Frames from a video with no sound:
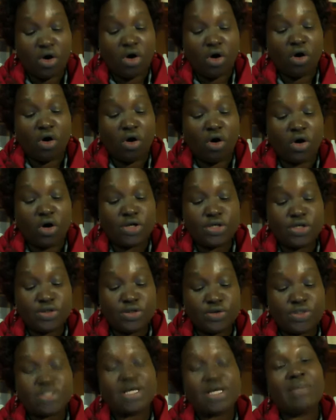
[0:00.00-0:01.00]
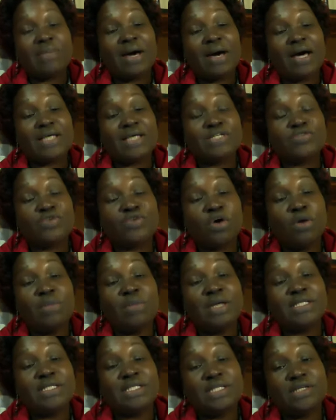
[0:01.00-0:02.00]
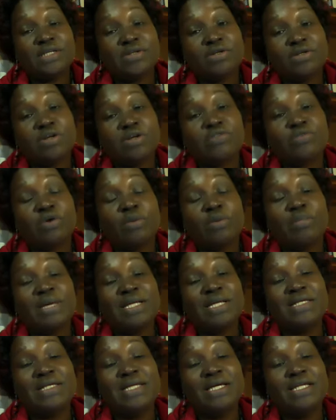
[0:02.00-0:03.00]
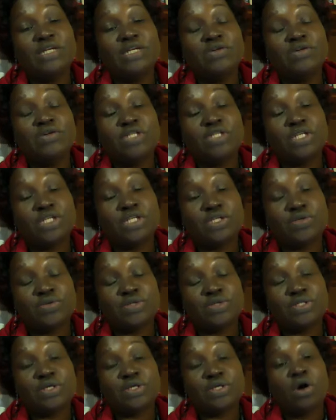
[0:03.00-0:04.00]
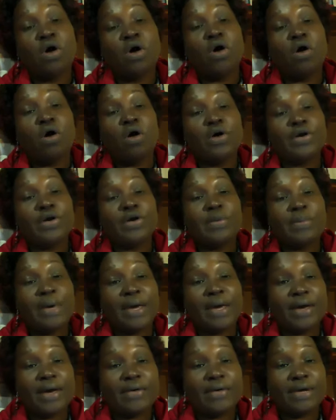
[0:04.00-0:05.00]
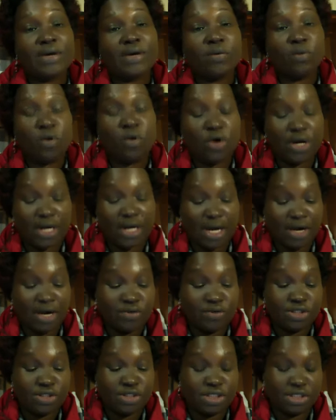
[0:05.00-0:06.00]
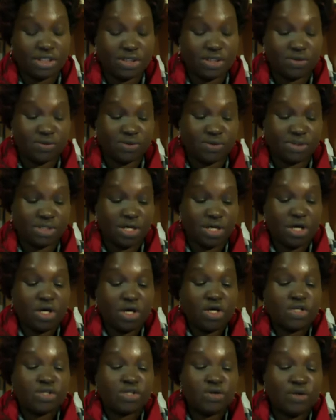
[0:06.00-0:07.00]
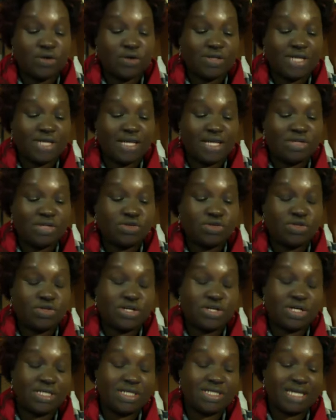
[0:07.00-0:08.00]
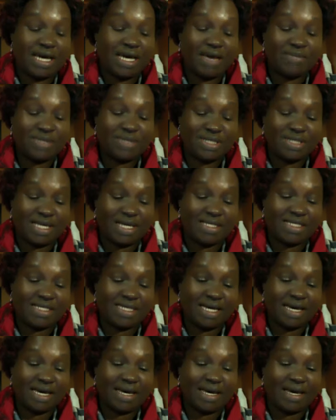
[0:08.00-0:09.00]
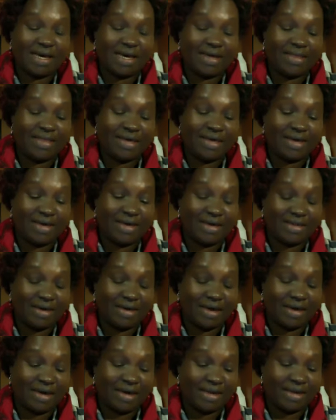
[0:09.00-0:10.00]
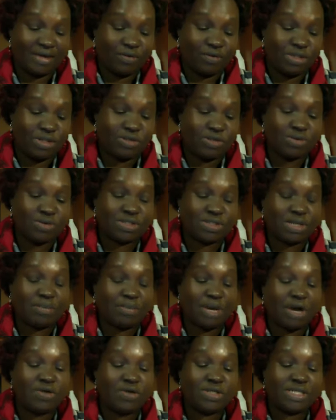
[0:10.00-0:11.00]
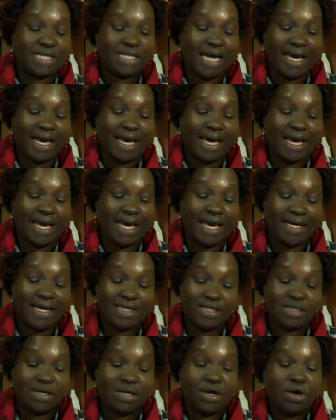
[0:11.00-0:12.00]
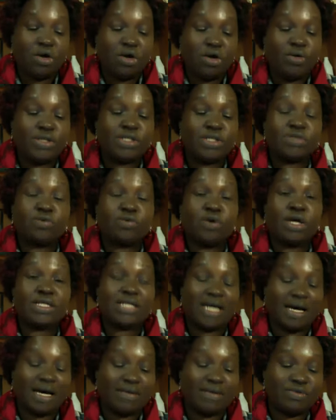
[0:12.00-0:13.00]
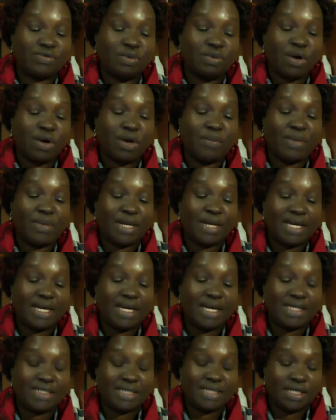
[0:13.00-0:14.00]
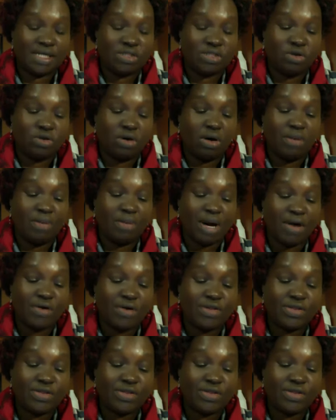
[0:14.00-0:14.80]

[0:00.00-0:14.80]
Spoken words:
or use them as raw material for building new tissues or repairing worn out tissues. So those are the three terms that the question was about: diet, which is what comes from our plate into our mouth;